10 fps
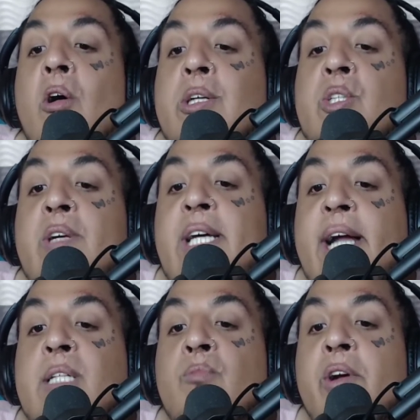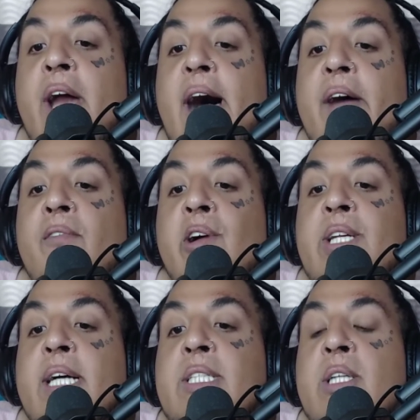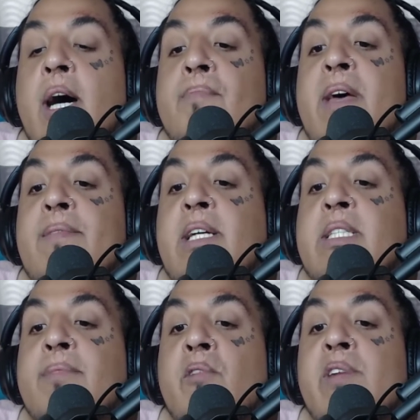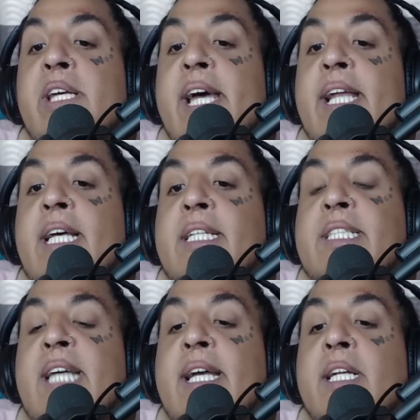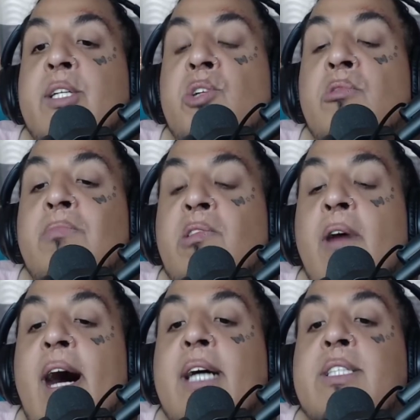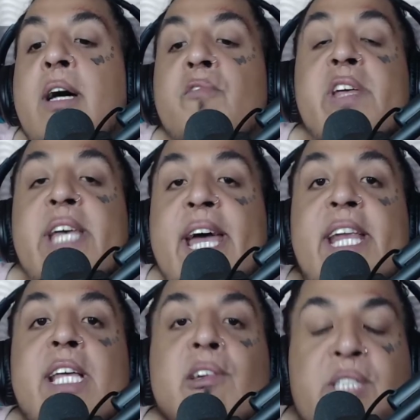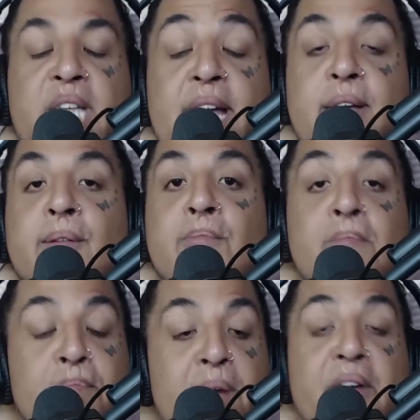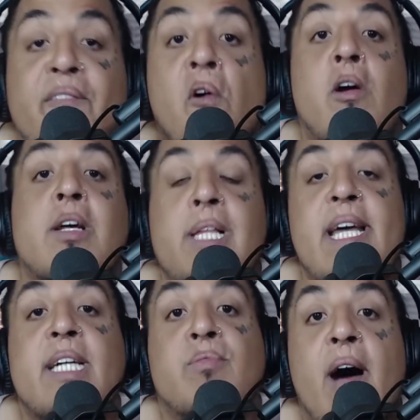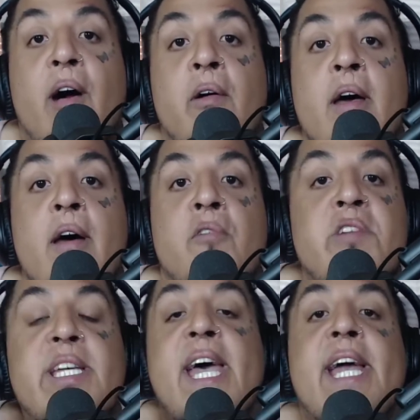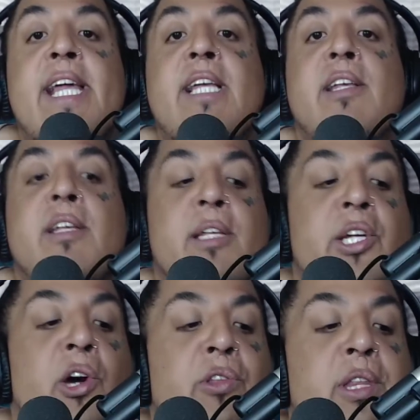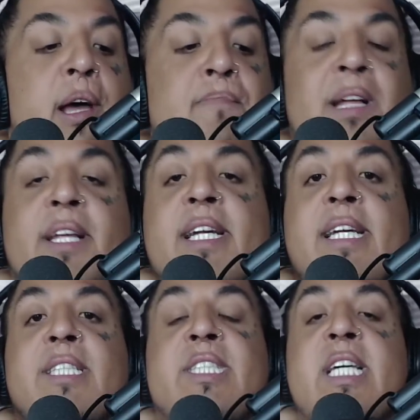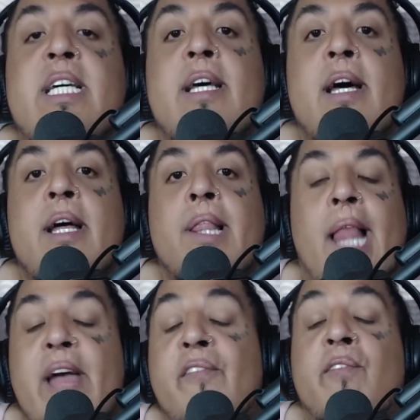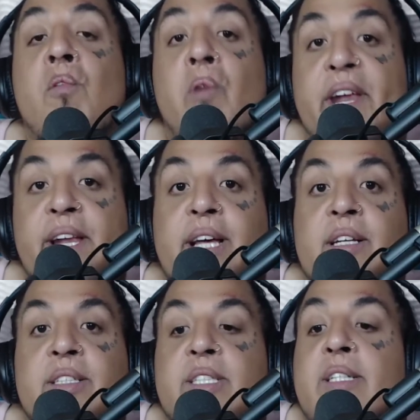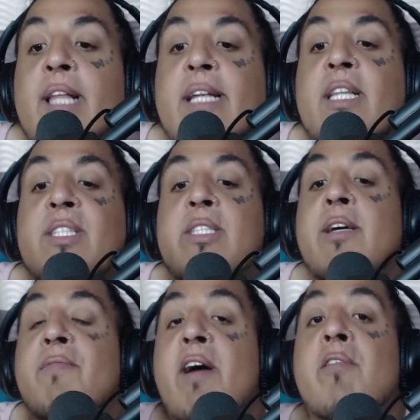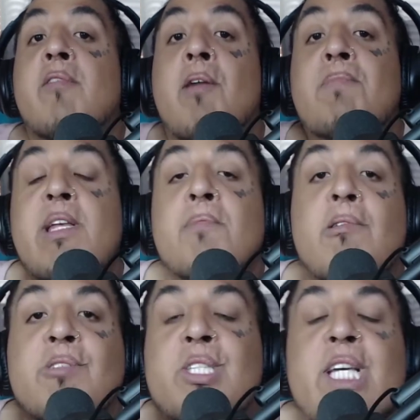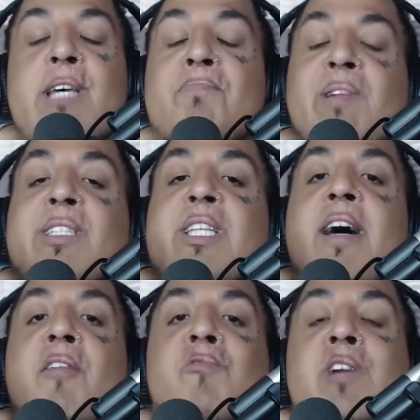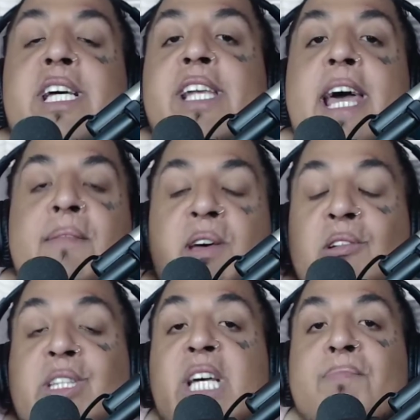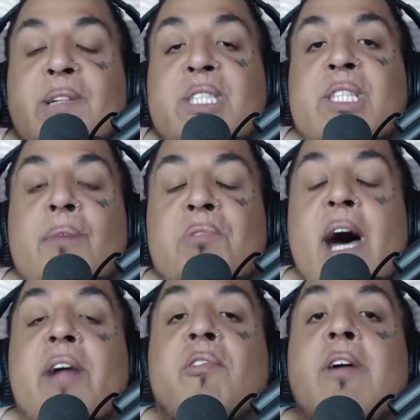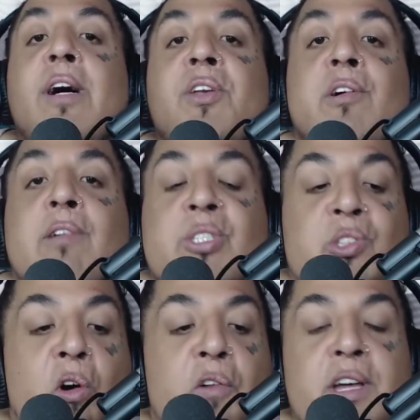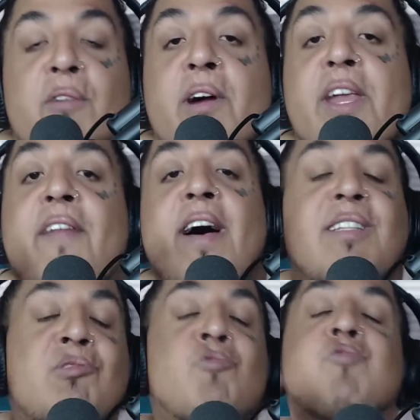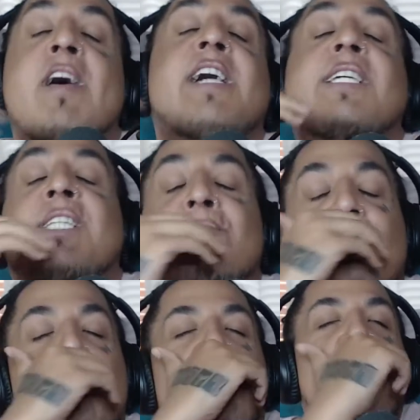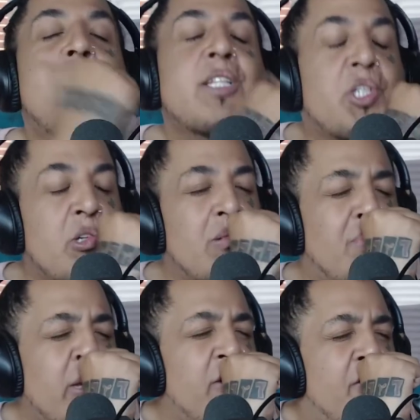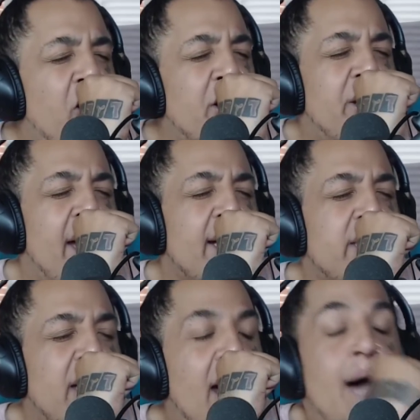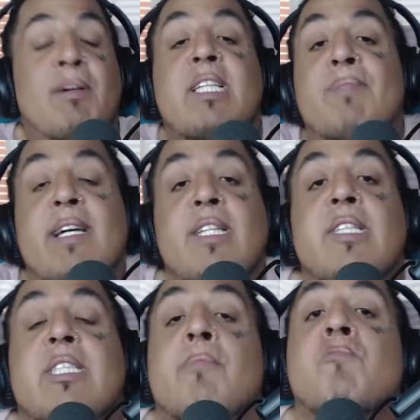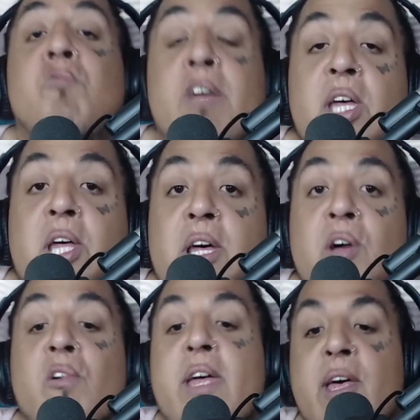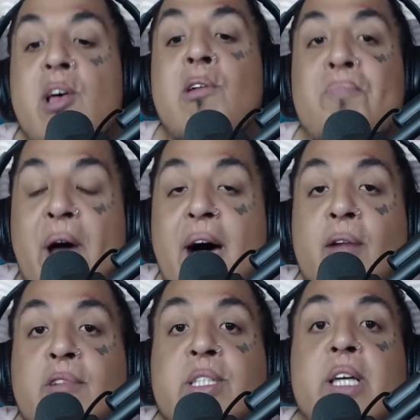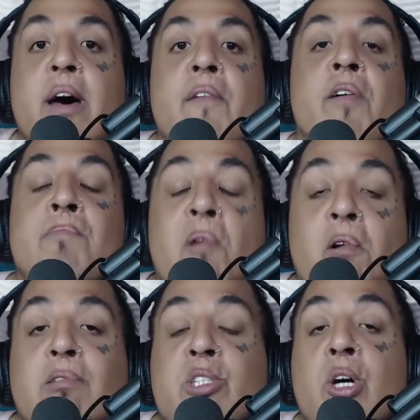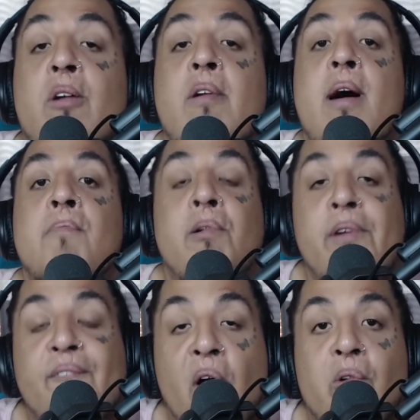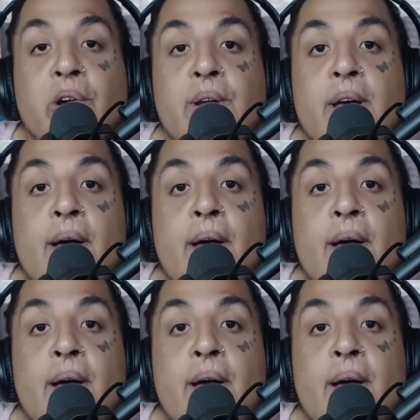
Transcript: Also, he got his one eye vortex cut. Maybe it's about regaining his second two blue eyes. Regaining your sight, metaphorically as well. Regaining, you know, the ability to see life for what it is. Like, this could very well be the most deepest renaming or deepest subtitle to a story or whatnot. That's crazy, bro. Two Blue Vortex. I'm expecting some real ill powers from Boruto moving forward.